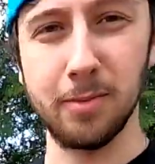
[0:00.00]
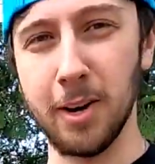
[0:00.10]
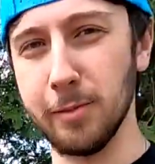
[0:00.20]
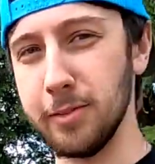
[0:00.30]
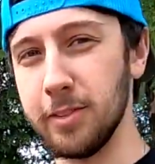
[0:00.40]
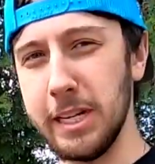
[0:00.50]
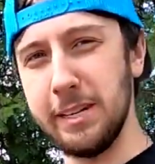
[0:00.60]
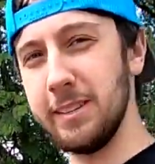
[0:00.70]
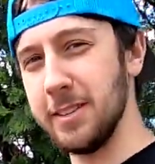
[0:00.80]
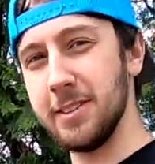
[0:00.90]
from Harbor
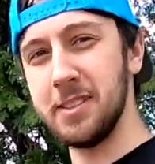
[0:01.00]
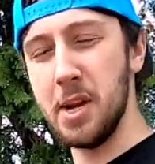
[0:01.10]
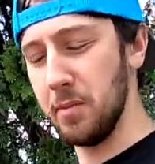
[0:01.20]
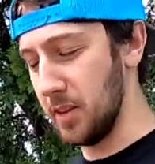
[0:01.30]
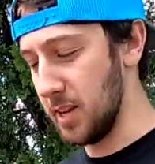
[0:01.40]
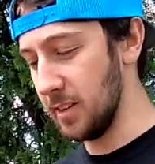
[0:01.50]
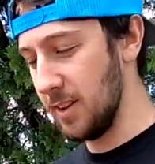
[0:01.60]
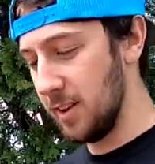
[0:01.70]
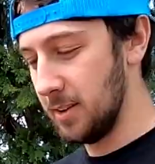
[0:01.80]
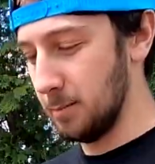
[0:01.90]
Freight. It does the same thing.
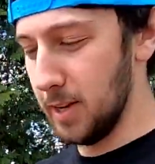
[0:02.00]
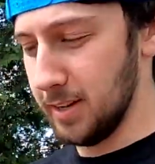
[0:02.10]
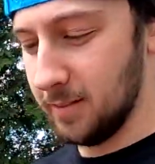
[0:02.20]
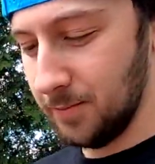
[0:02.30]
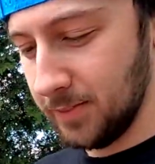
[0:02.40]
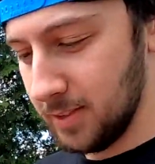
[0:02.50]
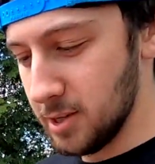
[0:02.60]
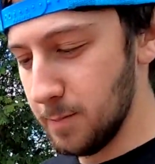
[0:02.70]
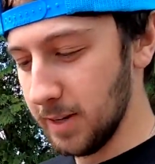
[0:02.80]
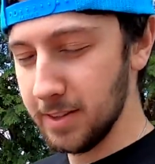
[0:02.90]
But
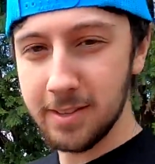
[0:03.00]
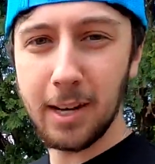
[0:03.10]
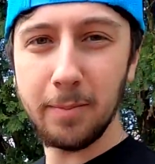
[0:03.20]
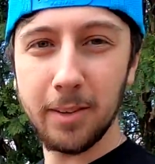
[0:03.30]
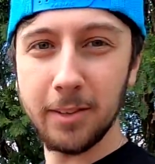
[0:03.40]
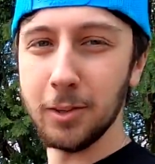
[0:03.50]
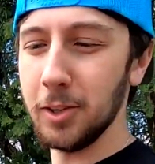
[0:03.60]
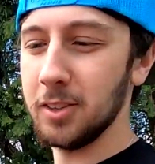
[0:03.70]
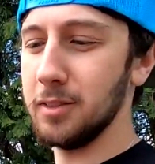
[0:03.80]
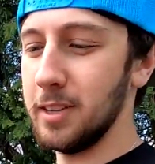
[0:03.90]
you can pick these up at your
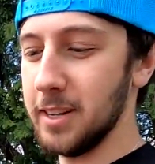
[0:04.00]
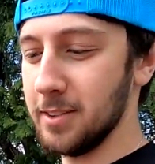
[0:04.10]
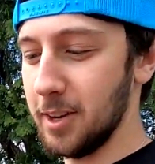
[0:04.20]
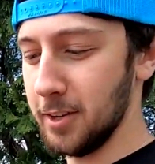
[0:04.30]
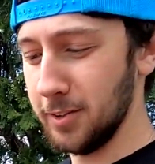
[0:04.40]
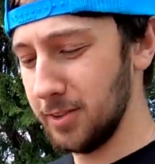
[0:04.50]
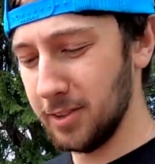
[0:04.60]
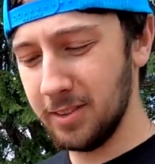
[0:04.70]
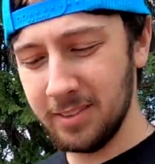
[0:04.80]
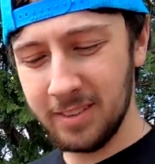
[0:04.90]
local Advance Auto, dude.